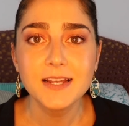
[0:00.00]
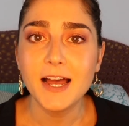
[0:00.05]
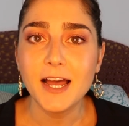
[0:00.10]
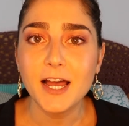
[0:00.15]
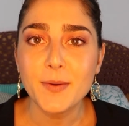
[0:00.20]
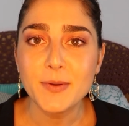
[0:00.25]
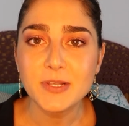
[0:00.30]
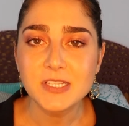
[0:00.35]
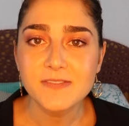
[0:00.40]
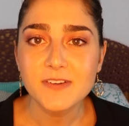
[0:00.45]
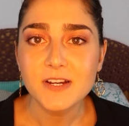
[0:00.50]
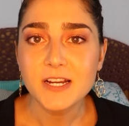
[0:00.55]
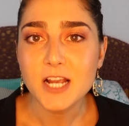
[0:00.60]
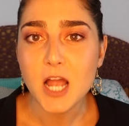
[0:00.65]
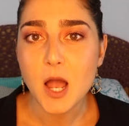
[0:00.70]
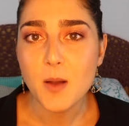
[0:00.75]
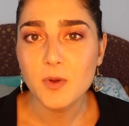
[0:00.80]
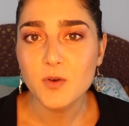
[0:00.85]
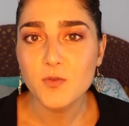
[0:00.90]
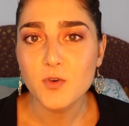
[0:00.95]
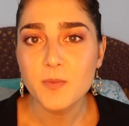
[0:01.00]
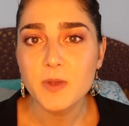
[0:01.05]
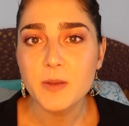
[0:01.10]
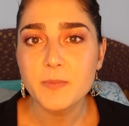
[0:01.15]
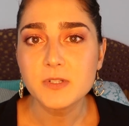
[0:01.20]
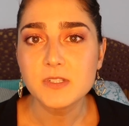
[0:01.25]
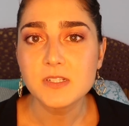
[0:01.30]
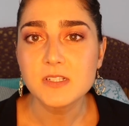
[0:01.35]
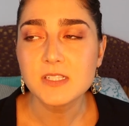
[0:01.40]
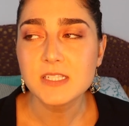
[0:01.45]
It's very common for
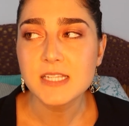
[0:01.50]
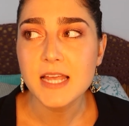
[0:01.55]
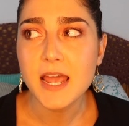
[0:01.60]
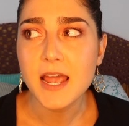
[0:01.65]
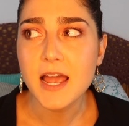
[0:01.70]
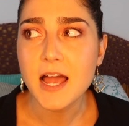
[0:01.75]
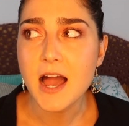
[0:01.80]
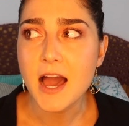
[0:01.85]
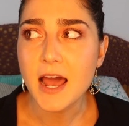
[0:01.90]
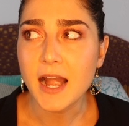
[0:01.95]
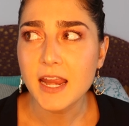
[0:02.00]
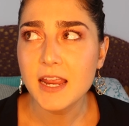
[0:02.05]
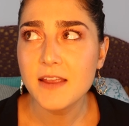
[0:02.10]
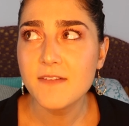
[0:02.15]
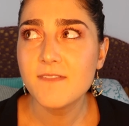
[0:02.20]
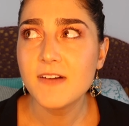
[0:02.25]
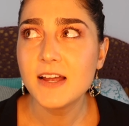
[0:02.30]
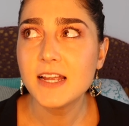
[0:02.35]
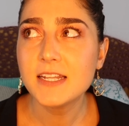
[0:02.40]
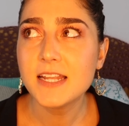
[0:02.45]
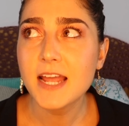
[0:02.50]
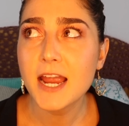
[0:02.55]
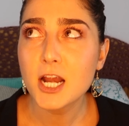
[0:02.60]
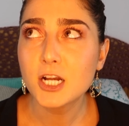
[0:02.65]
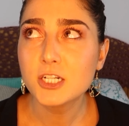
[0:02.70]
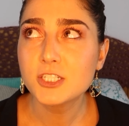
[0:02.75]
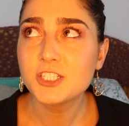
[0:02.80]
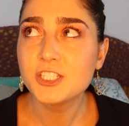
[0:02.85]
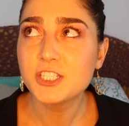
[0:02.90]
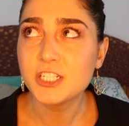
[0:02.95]
people to say
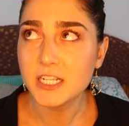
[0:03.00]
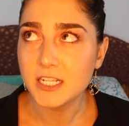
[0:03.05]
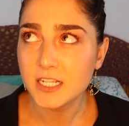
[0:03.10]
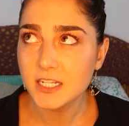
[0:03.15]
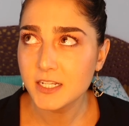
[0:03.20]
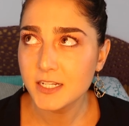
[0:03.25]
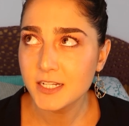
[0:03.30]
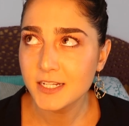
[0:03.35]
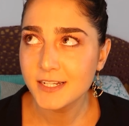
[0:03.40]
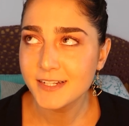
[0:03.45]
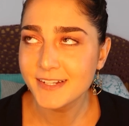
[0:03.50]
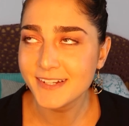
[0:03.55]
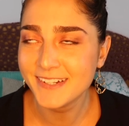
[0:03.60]
arrivederci.